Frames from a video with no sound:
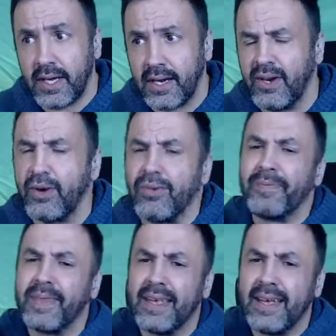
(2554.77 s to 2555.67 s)
and
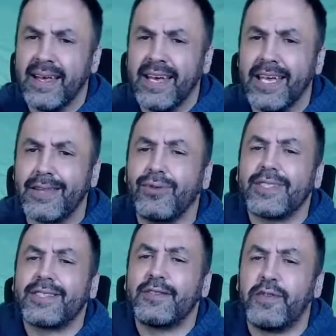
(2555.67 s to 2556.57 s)
no, it
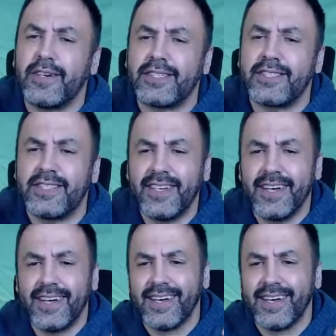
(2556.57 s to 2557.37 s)
was the first